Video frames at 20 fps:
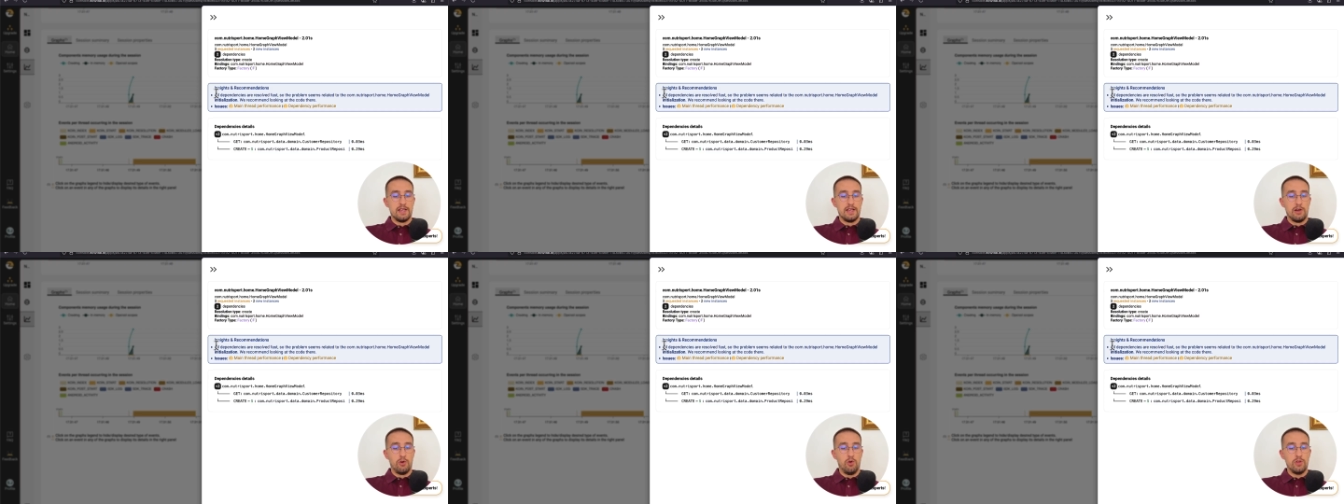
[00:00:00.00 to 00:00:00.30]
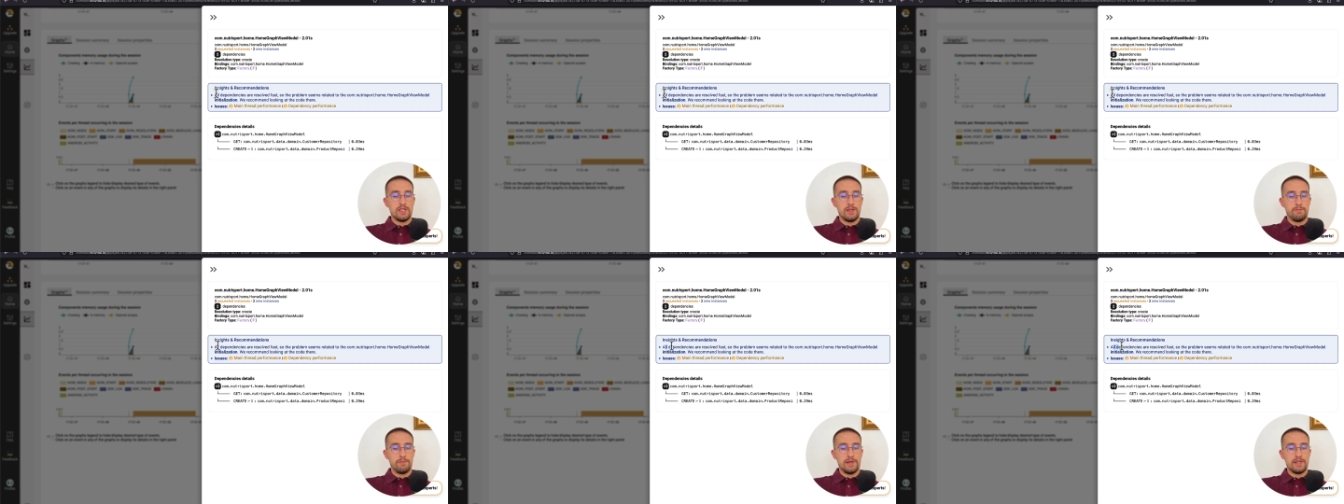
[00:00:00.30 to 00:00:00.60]
all
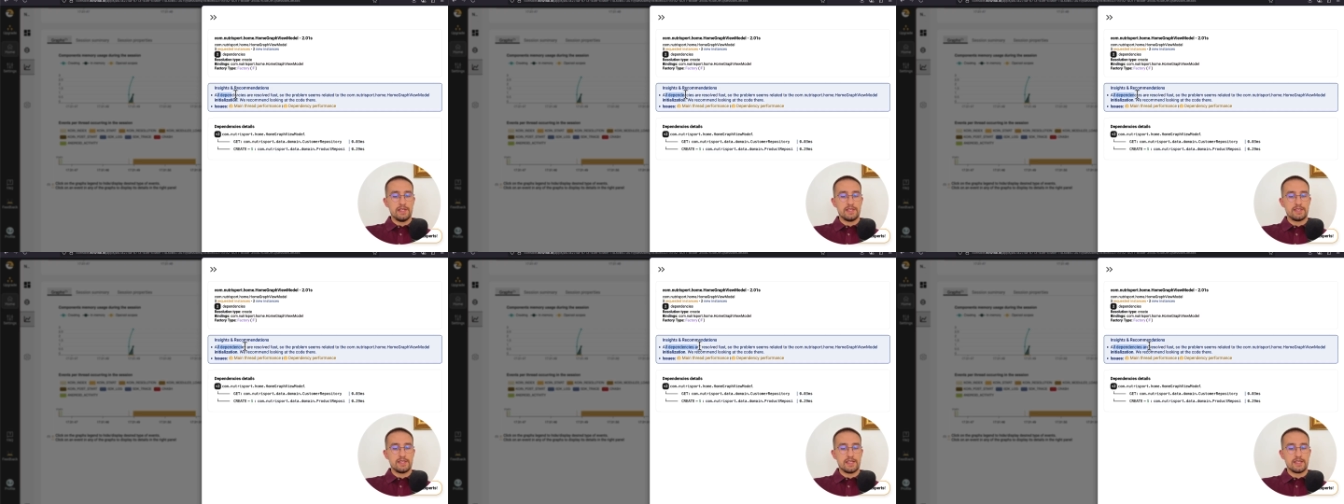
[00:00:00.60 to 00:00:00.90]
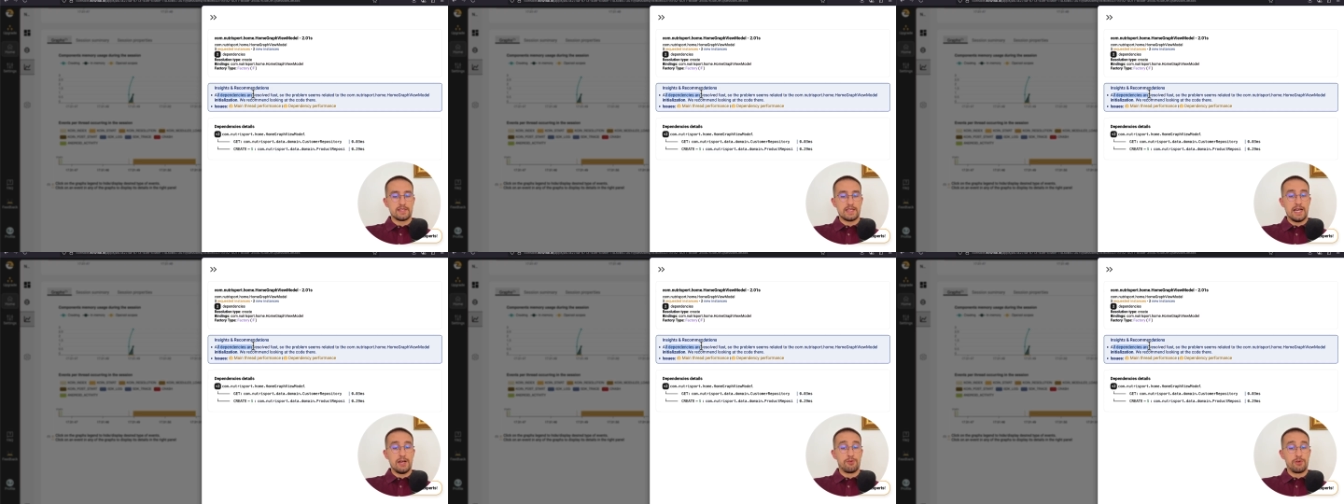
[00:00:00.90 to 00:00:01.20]

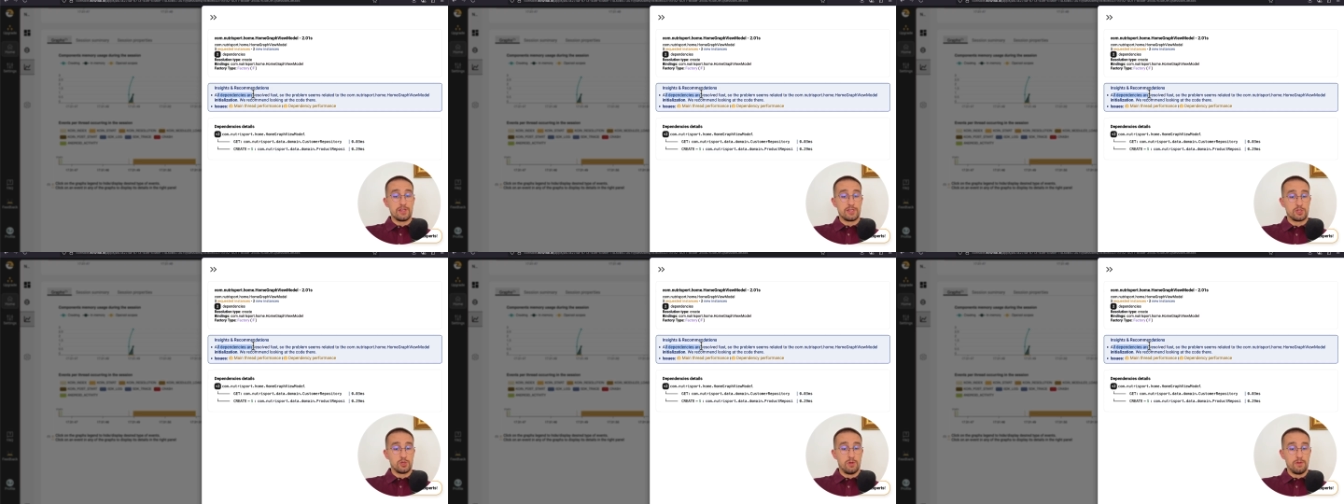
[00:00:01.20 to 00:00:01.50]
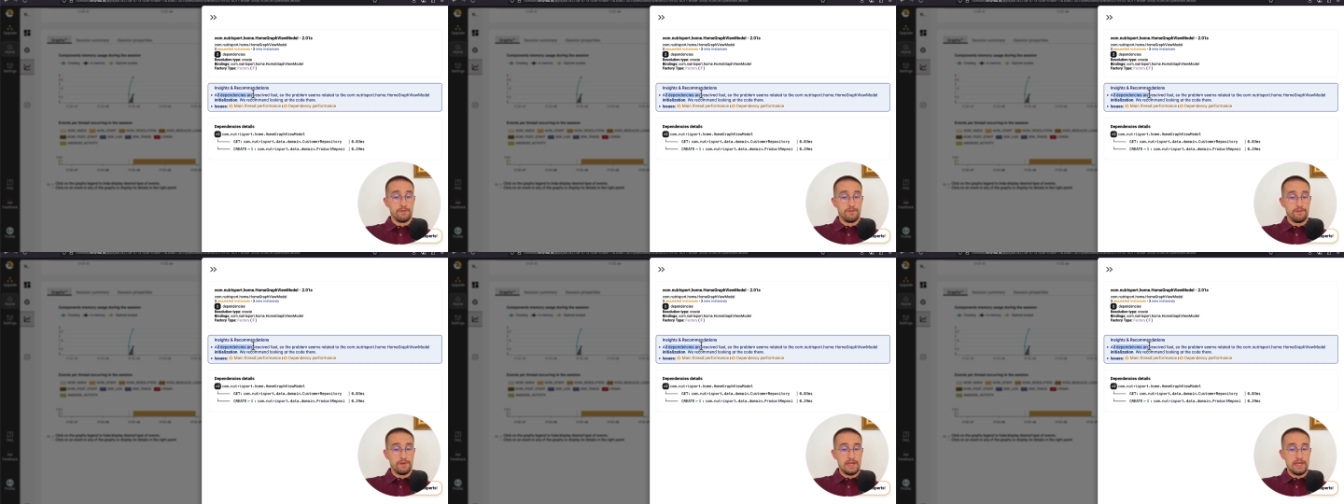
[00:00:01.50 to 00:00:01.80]
dependencies are
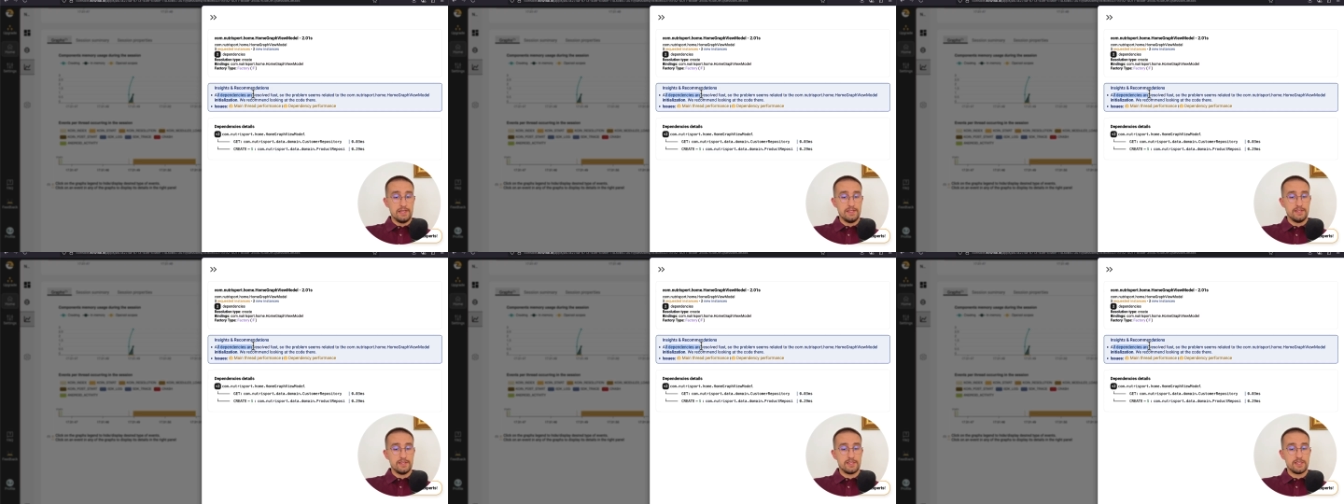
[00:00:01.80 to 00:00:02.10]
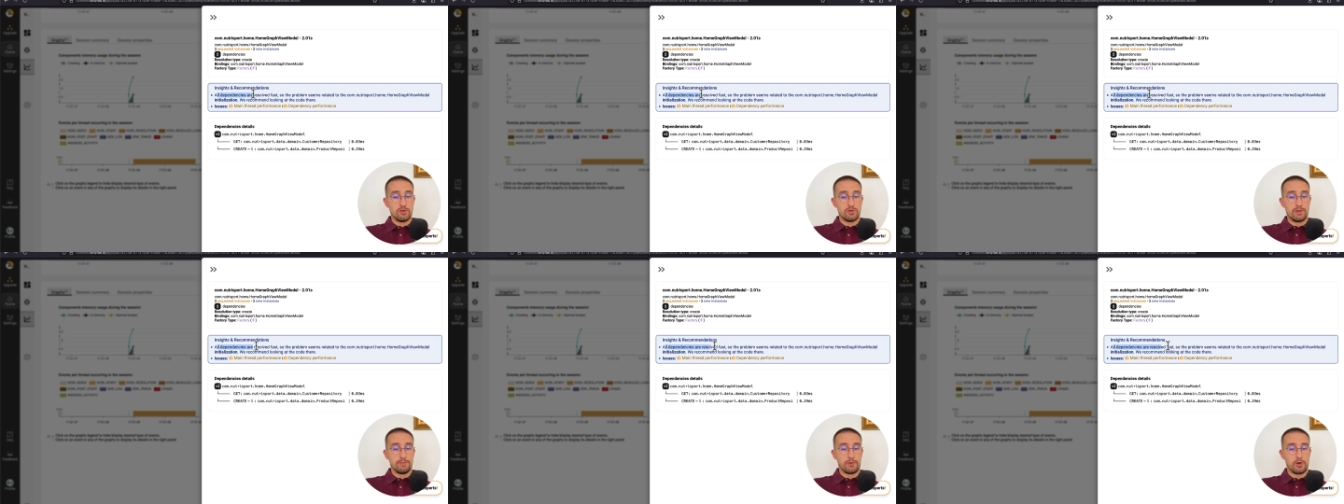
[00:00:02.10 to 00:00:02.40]
resolved fast,
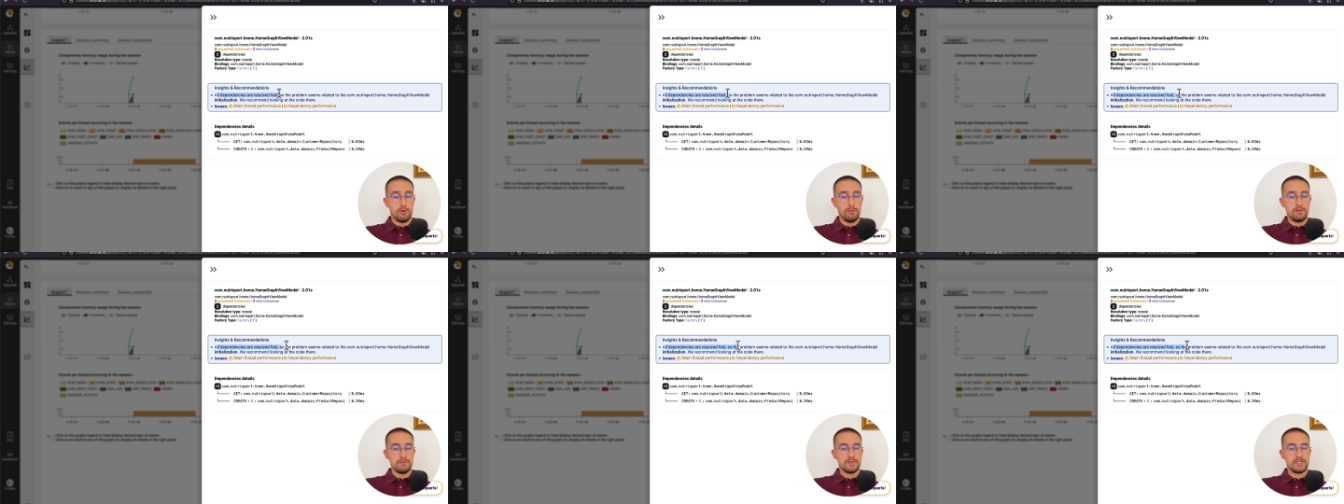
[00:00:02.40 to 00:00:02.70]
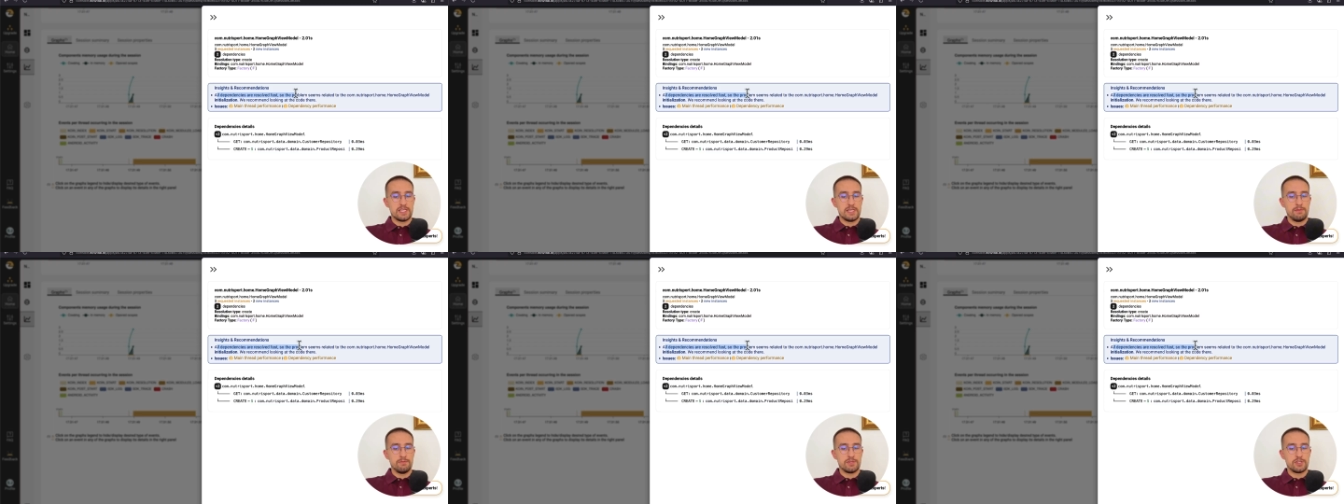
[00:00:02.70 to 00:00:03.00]
so the problem
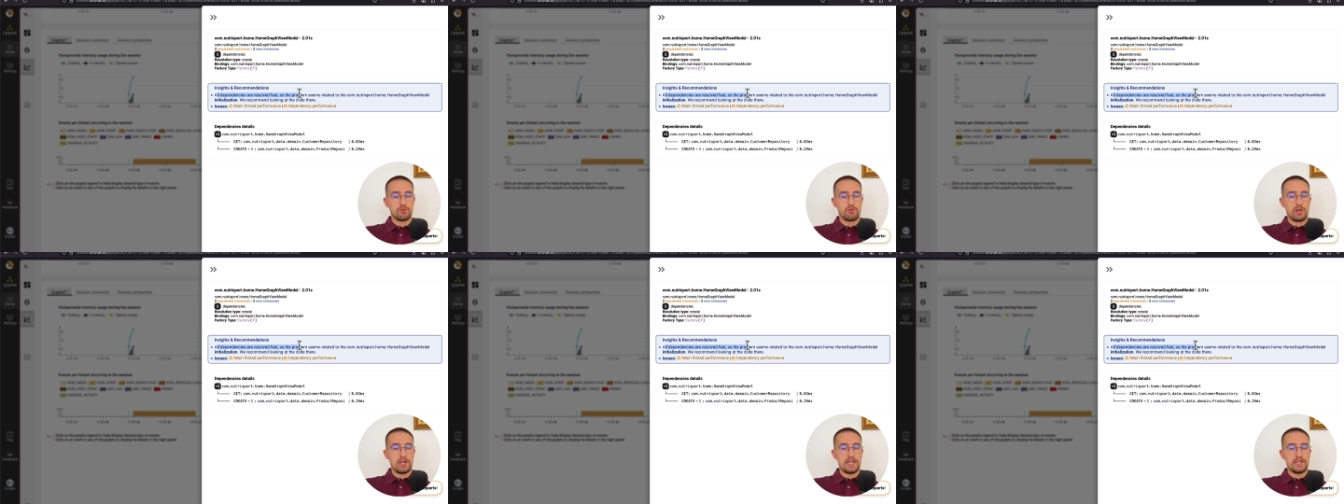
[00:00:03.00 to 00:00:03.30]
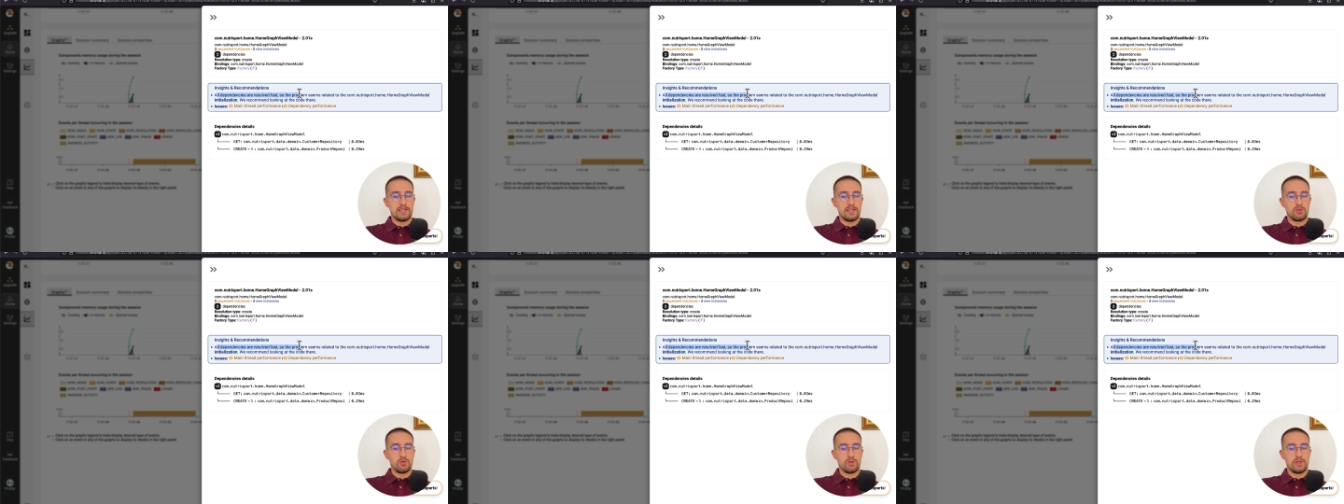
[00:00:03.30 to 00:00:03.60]
seems
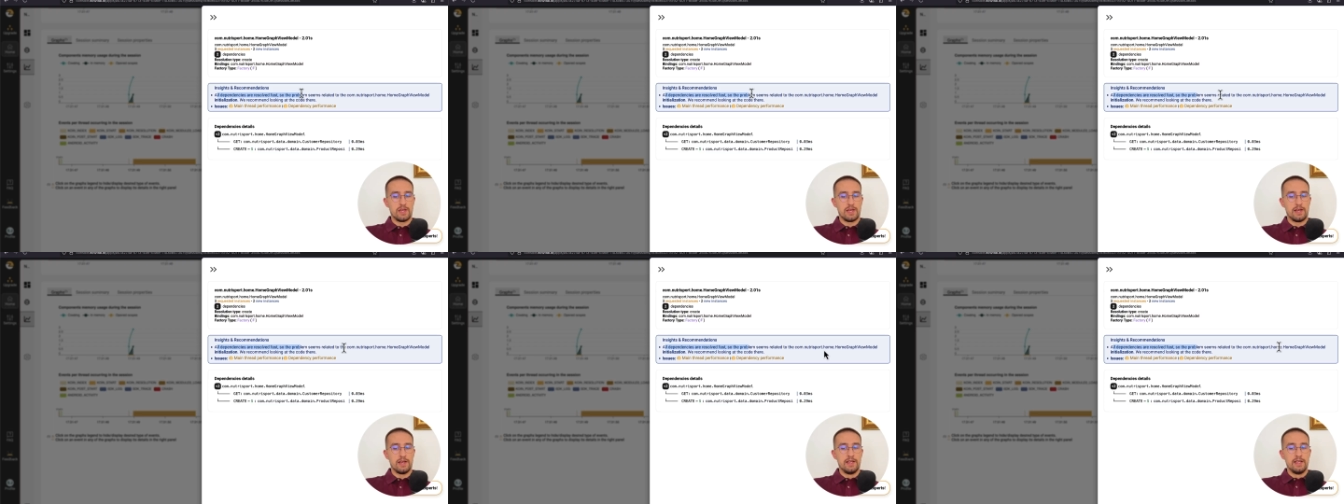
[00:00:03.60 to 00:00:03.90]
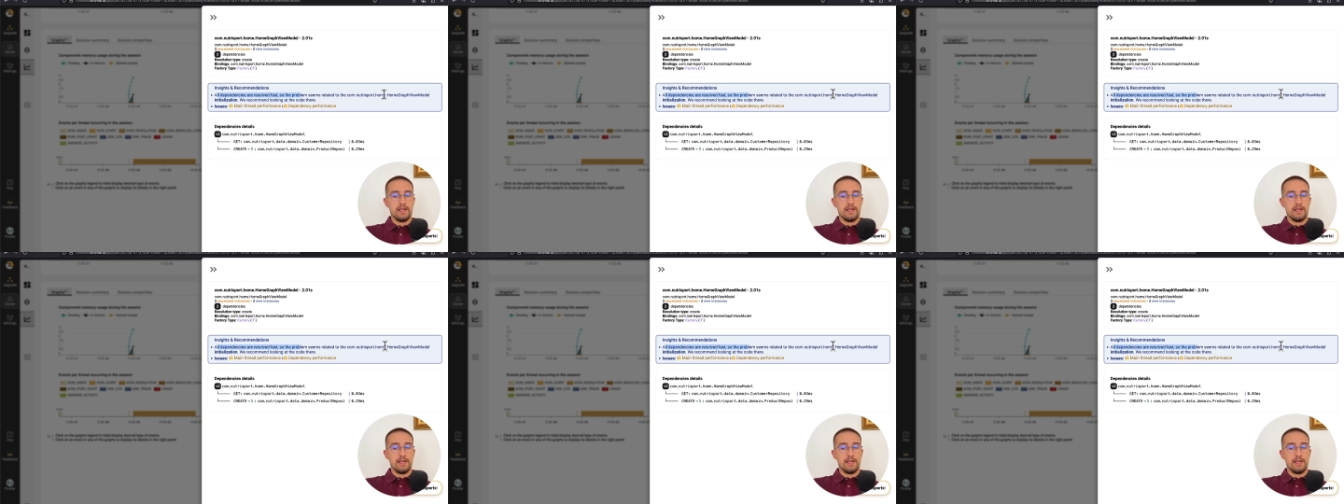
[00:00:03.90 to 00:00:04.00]
related to the